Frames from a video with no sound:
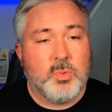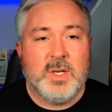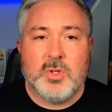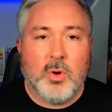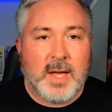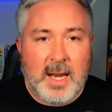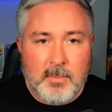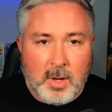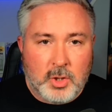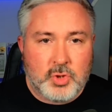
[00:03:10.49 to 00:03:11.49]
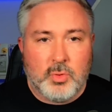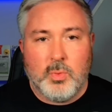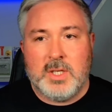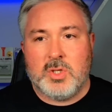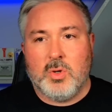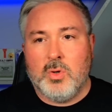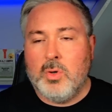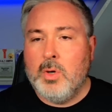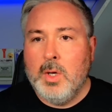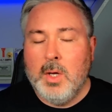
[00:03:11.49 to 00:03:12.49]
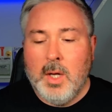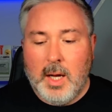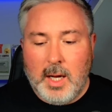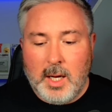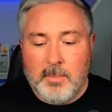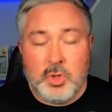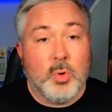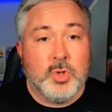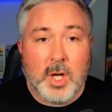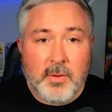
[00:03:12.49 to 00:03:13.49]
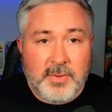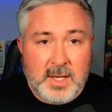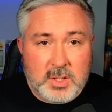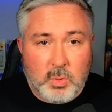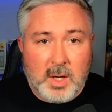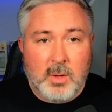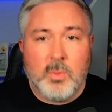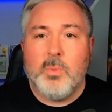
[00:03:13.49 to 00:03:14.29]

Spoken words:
We saw Callum Marshall, we saw George Urphy as well.